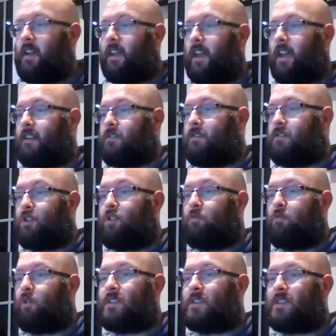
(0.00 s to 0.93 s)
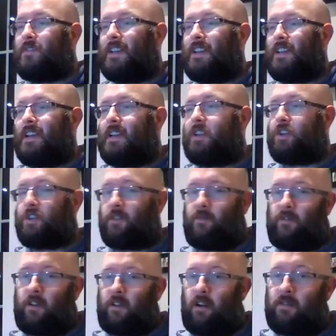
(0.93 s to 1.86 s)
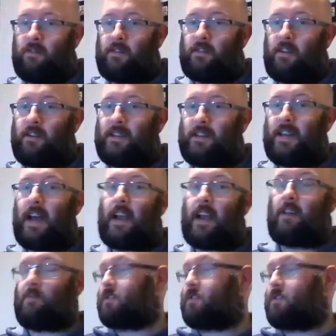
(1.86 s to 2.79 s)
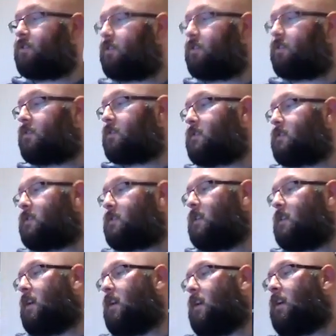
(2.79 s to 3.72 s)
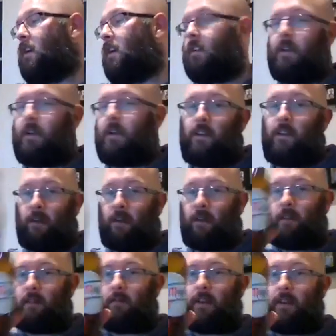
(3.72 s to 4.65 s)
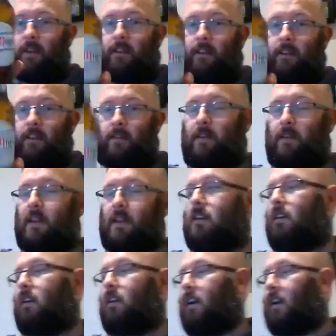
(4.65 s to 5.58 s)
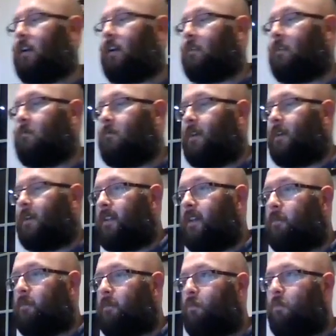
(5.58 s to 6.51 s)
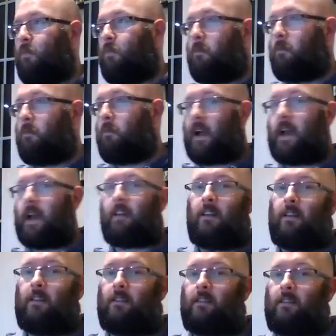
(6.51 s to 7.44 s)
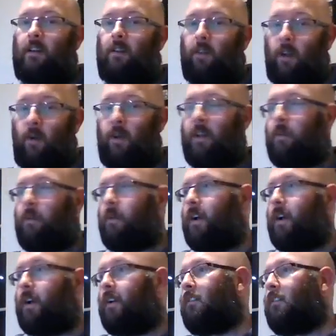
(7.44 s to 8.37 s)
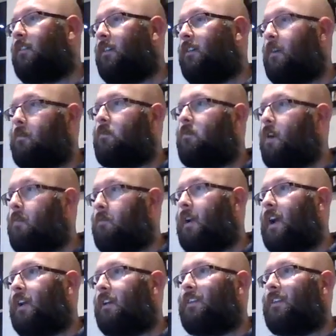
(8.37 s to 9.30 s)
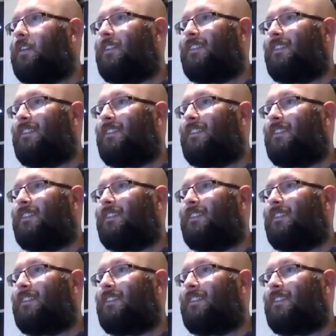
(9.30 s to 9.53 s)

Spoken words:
Again, 2 points for each of those. So tally up your scores. I don't know about you, but I'm going to get another beer. And then we'll be back. Don't go anywhere. I'll be right back.